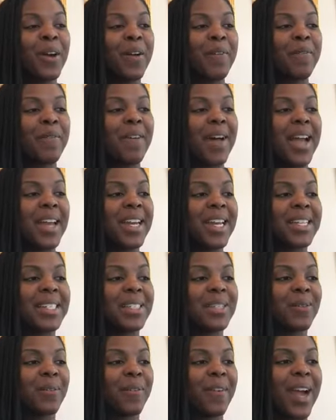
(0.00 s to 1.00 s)
of
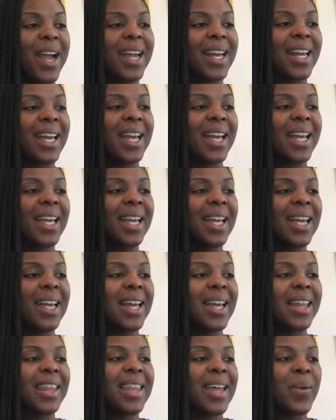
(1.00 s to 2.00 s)
Finance Friday
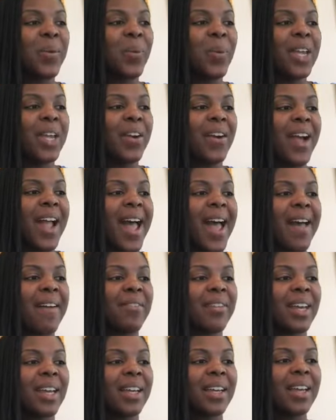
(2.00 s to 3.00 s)
that we are
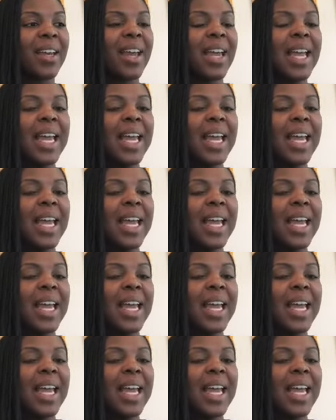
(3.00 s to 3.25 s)
having.